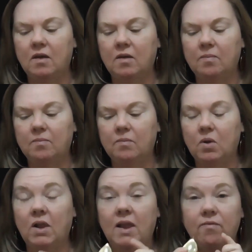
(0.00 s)

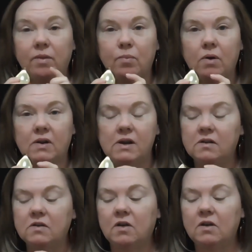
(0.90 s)
I love the
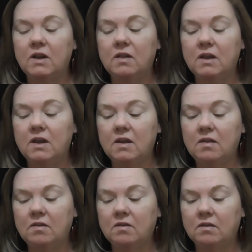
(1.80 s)
product. Only
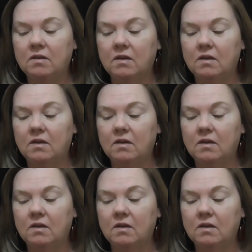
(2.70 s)
thing is,